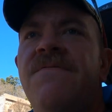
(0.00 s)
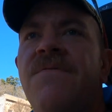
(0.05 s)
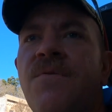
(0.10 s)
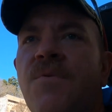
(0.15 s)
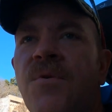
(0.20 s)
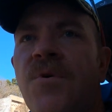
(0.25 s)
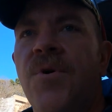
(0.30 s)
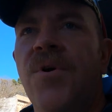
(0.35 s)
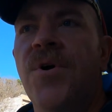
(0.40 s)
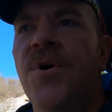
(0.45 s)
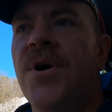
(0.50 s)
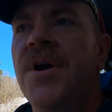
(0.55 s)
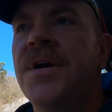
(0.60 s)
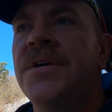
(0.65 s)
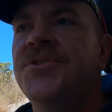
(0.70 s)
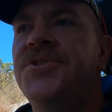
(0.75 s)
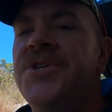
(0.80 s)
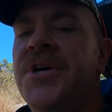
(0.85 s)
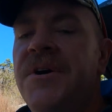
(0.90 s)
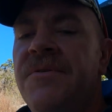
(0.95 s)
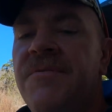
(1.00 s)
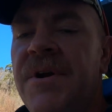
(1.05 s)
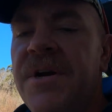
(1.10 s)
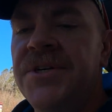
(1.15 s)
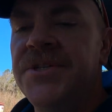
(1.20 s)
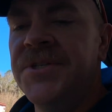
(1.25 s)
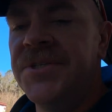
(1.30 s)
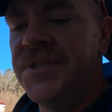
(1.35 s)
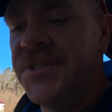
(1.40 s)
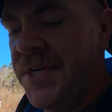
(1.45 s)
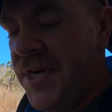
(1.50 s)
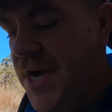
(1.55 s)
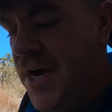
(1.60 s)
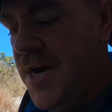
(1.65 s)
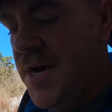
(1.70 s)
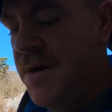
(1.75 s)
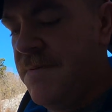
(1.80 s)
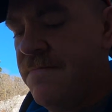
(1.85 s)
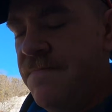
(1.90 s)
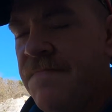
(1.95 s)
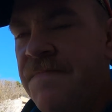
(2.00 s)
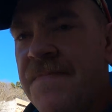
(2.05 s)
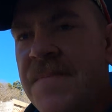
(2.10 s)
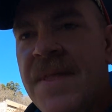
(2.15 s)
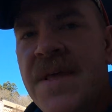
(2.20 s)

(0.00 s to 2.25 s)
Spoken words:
for generations to come.